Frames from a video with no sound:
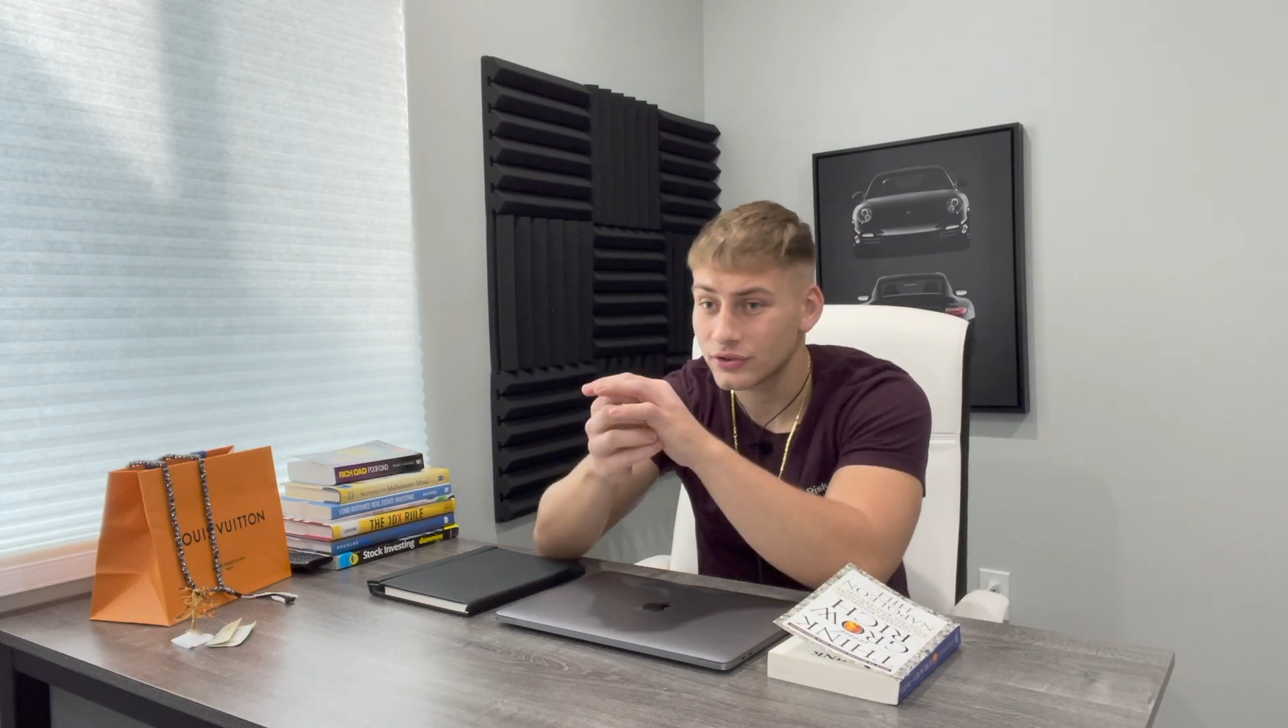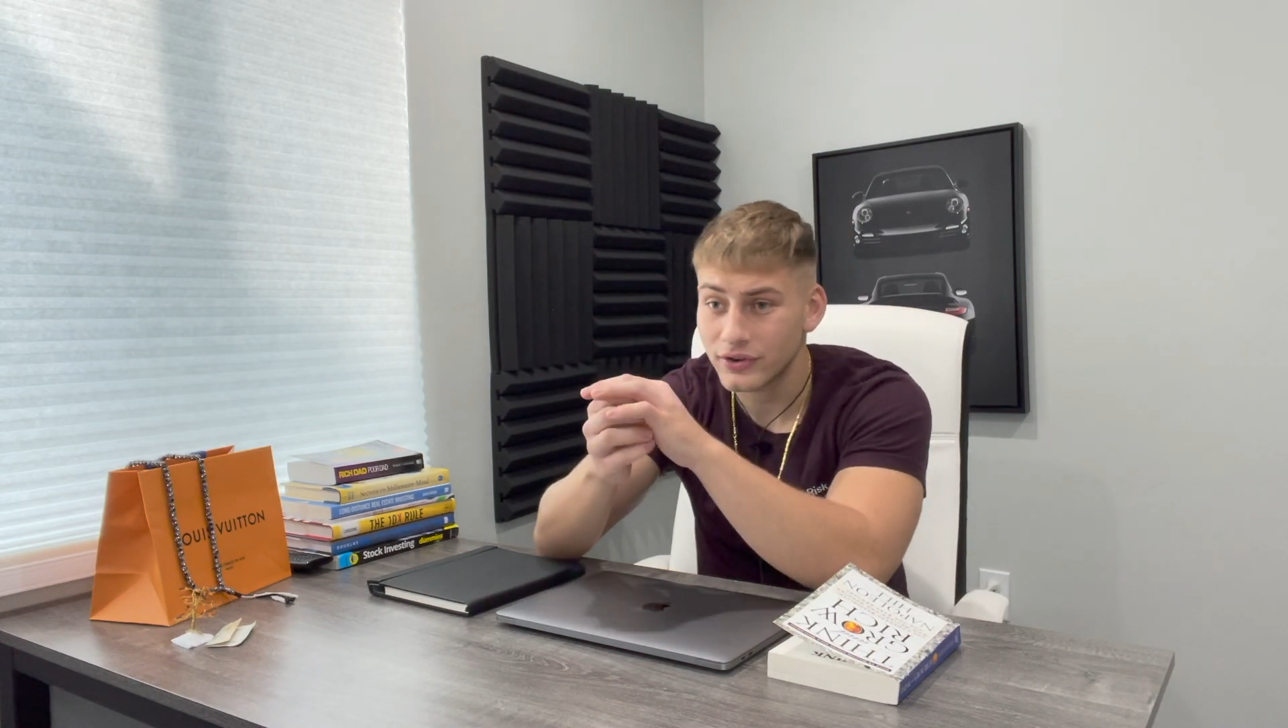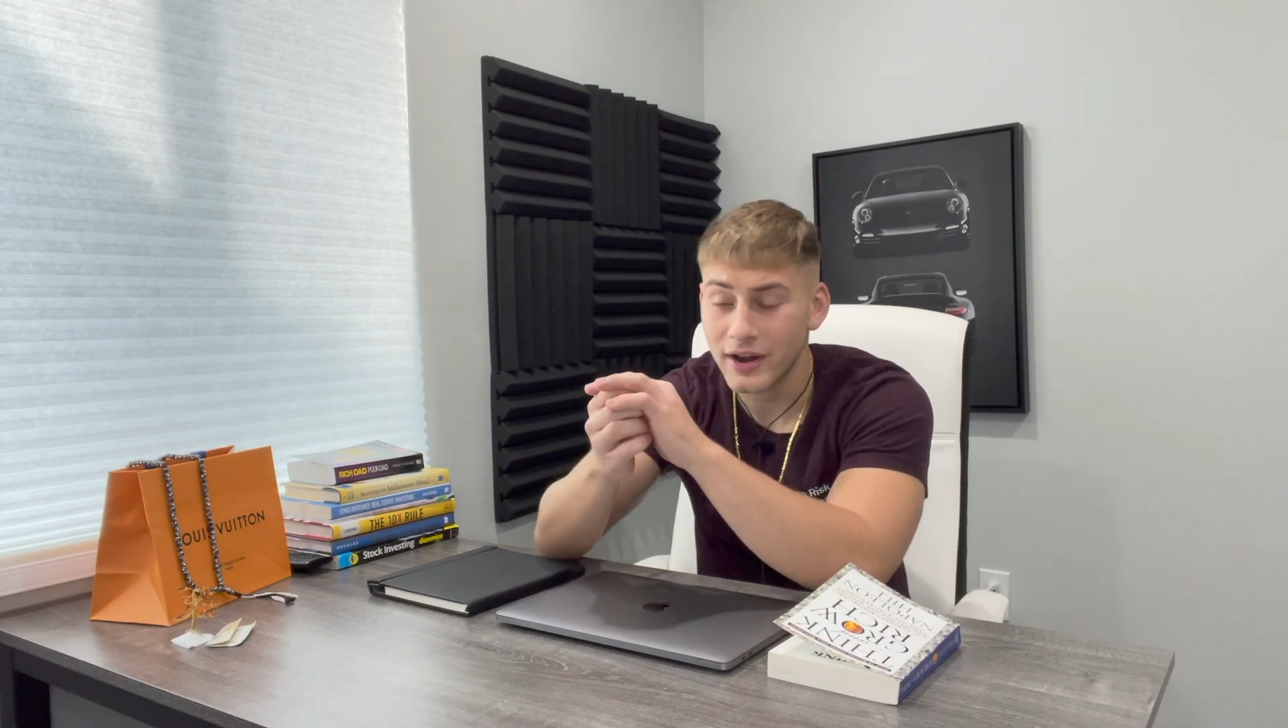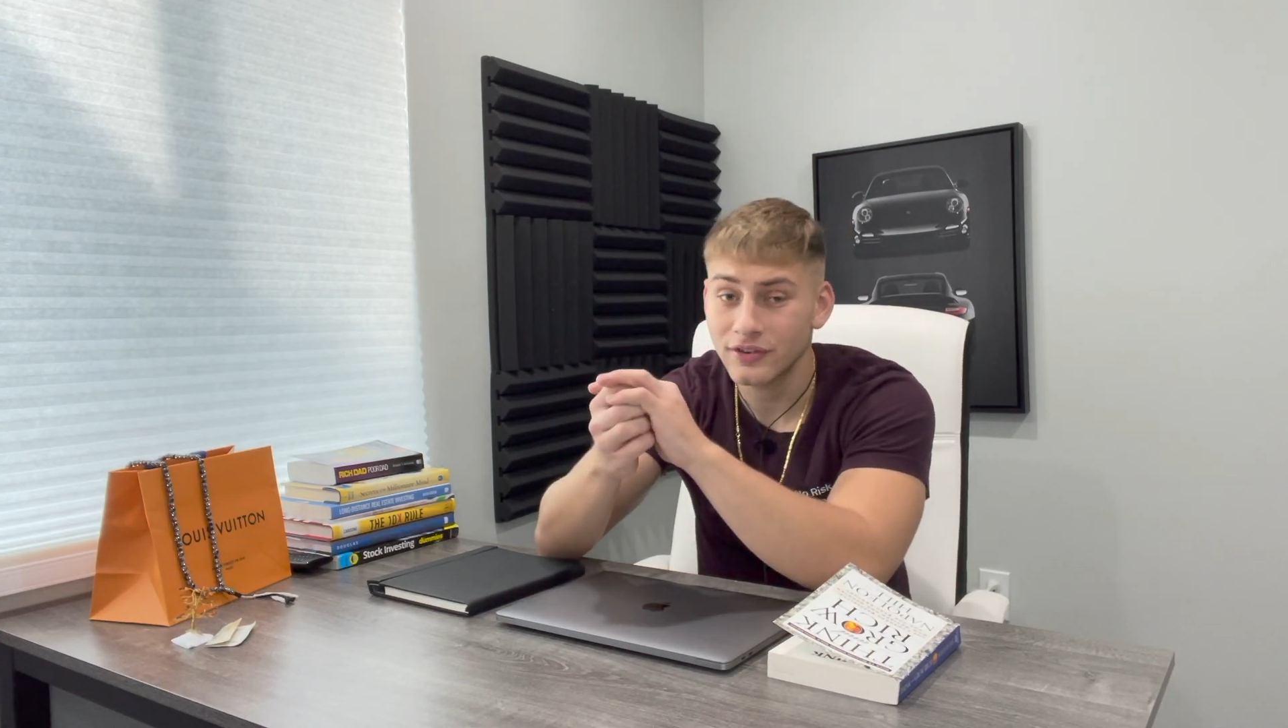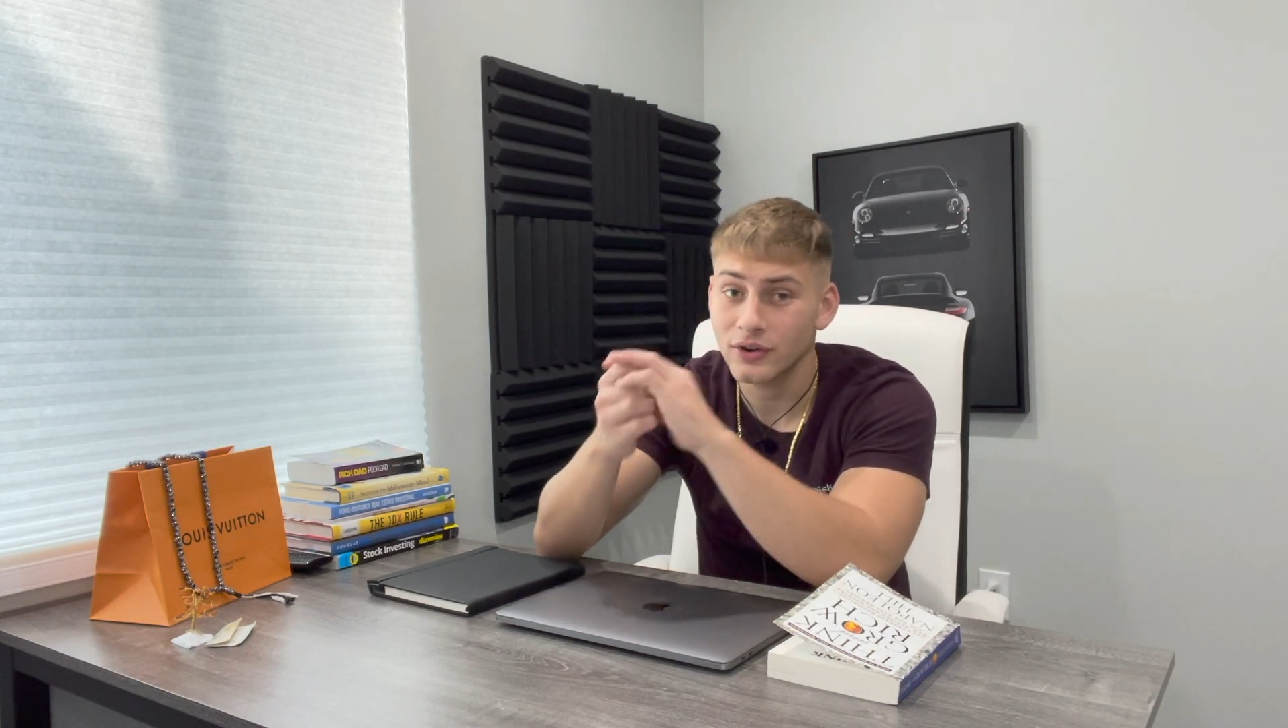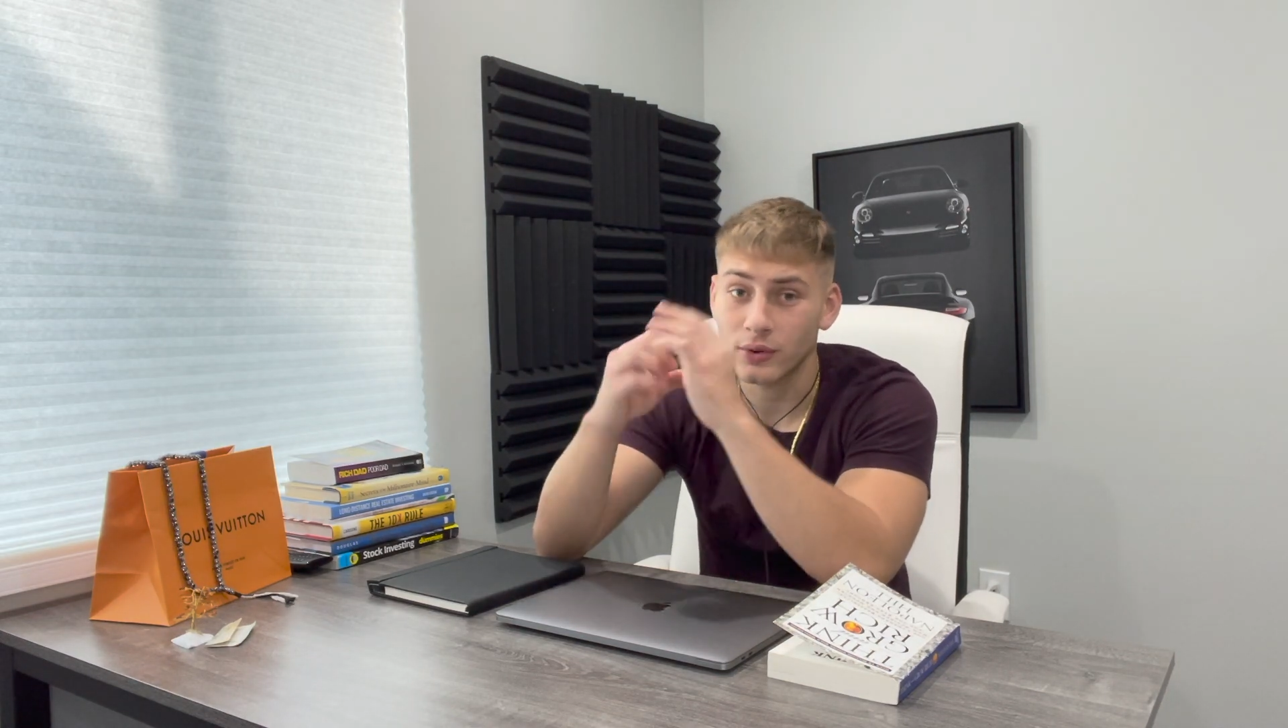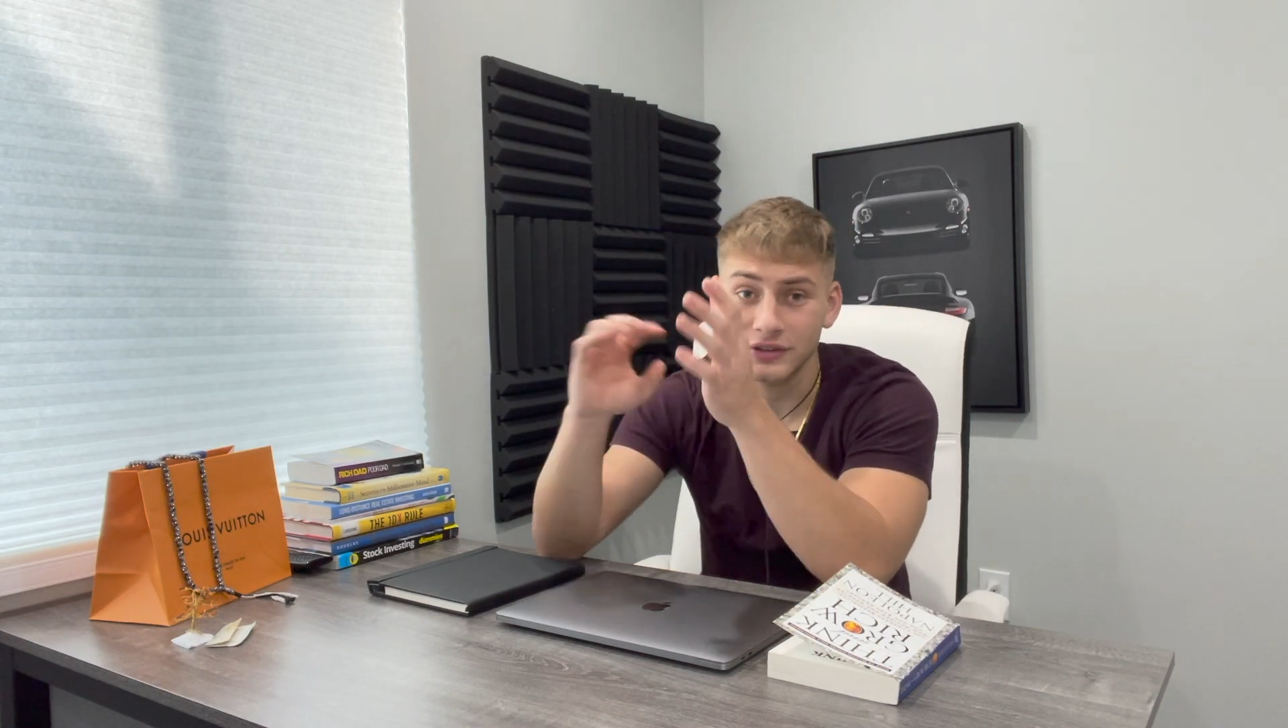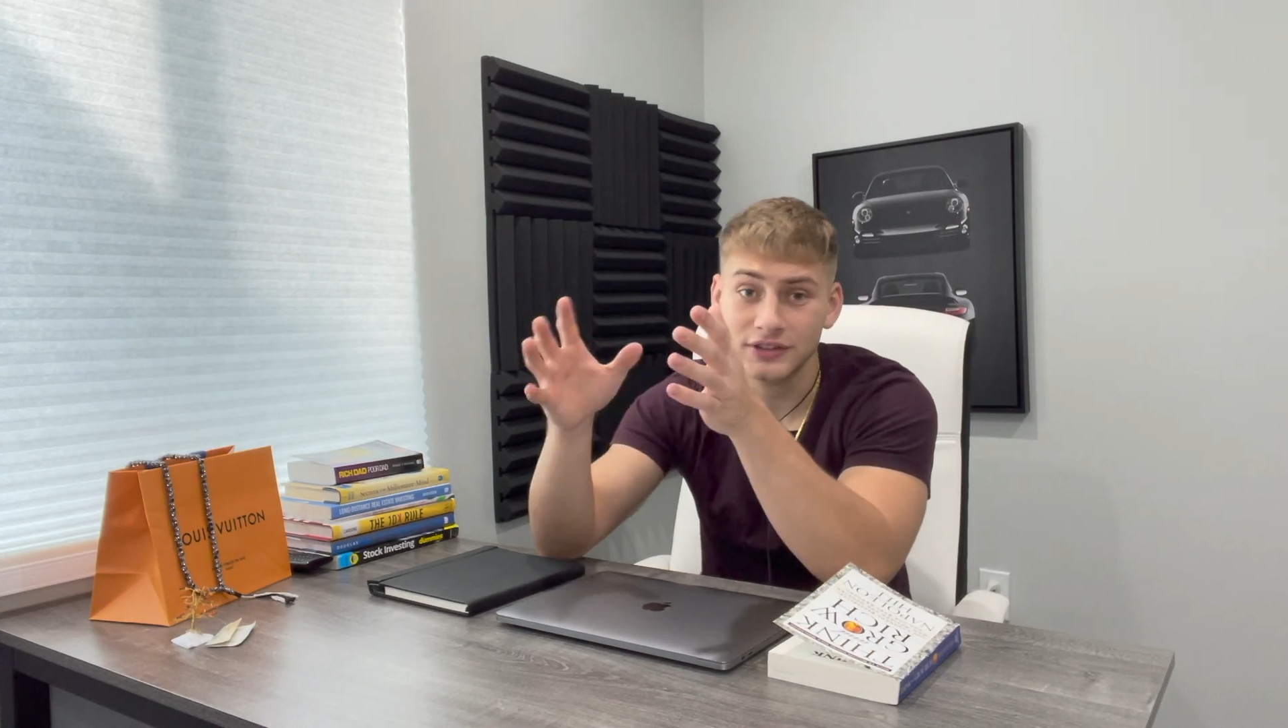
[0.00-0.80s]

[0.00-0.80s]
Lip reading: strategy or